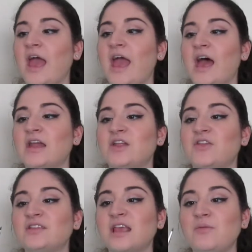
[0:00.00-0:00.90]
And
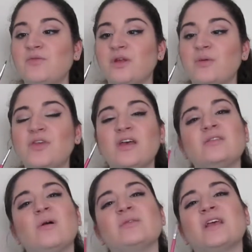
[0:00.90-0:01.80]
this came free with it,
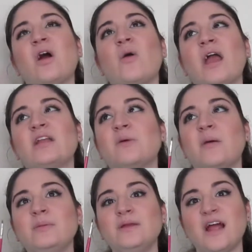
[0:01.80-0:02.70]
so I was like, okay, it's
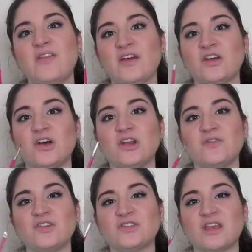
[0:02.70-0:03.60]
probably not that good
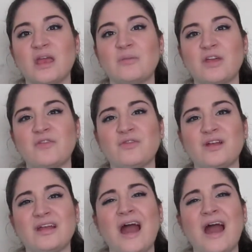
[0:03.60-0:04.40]
if it just came like free.